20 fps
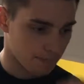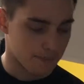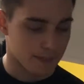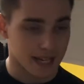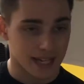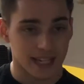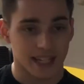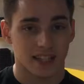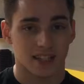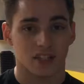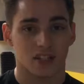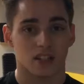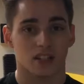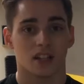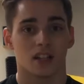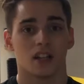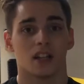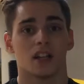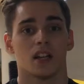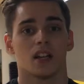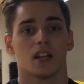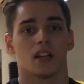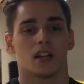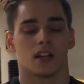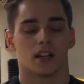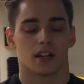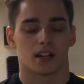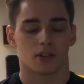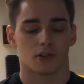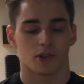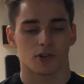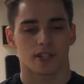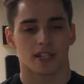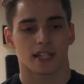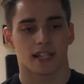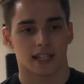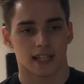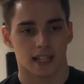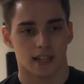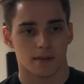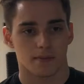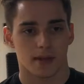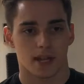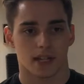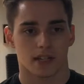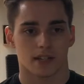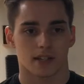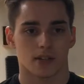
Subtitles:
medial cruciate ligament.